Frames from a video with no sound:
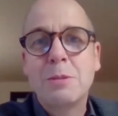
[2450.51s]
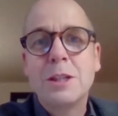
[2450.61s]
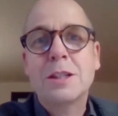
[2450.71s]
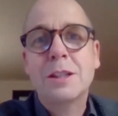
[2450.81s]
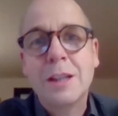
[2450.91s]
and
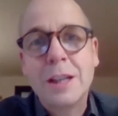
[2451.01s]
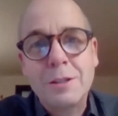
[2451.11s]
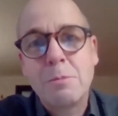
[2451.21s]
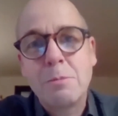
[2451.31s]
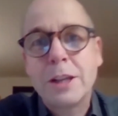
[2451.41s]
they basically
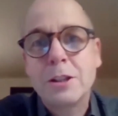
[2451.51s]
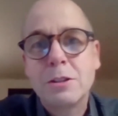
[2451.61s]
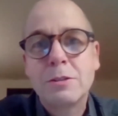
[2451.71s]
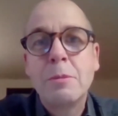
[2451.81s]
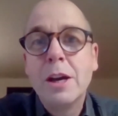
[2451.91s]
added the
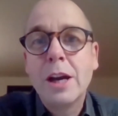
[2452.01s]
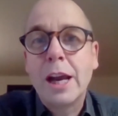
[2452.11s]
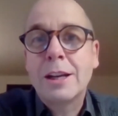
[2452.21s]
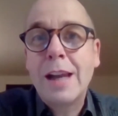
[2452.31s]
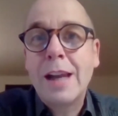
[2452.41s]
money to them
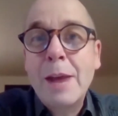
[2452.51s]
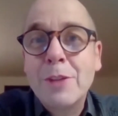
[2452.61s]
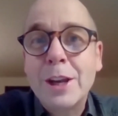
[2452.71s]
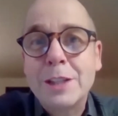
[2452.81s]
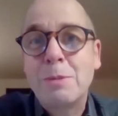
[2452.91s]
and
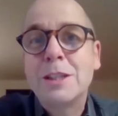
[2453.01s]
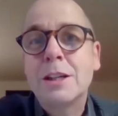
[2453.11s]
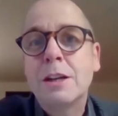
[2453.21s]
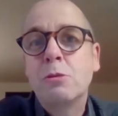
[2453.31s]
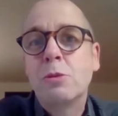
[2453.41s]
claimed that as
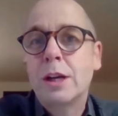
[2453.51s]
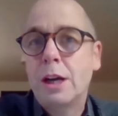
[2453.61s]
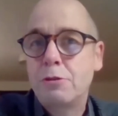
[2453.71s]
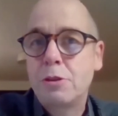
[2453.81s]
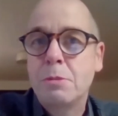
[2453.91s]
basically
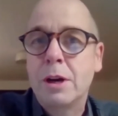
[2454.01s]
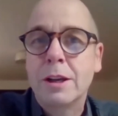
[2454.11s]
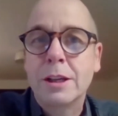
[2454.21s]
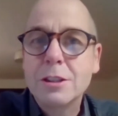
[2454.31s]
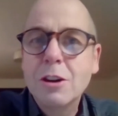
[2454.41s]
recovery
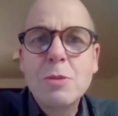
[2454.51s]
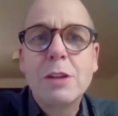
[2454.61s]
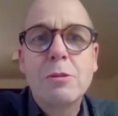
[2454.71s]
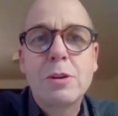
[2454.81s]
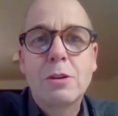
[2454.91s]
money. It's
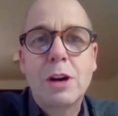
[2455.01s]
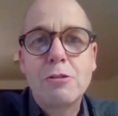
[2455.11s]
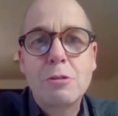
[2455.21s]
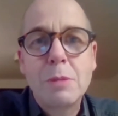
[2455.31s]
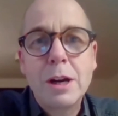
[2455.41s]
not really
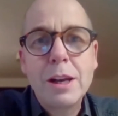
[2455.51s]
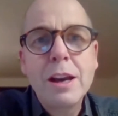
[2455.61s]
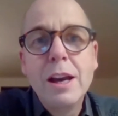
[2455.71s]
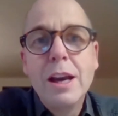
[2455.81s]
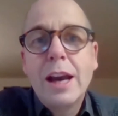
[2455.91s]
recovery
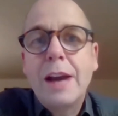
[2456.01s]
money.